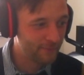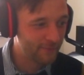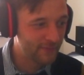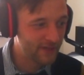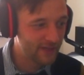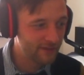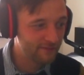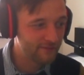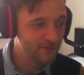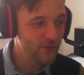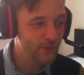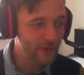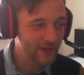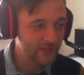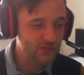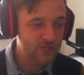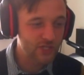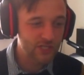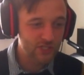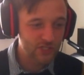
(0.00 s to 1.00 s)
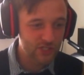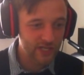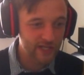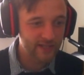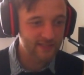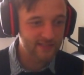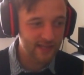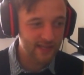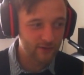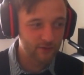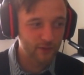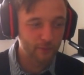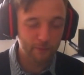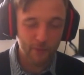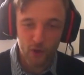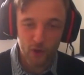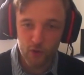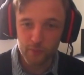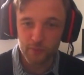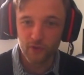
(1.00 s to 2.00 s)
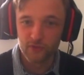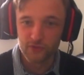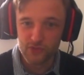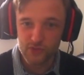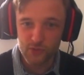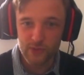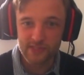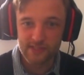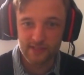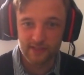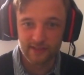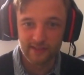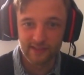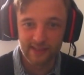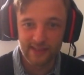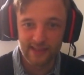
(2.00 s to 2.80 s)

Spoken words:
but if you actually checked out the Pope on Twitter,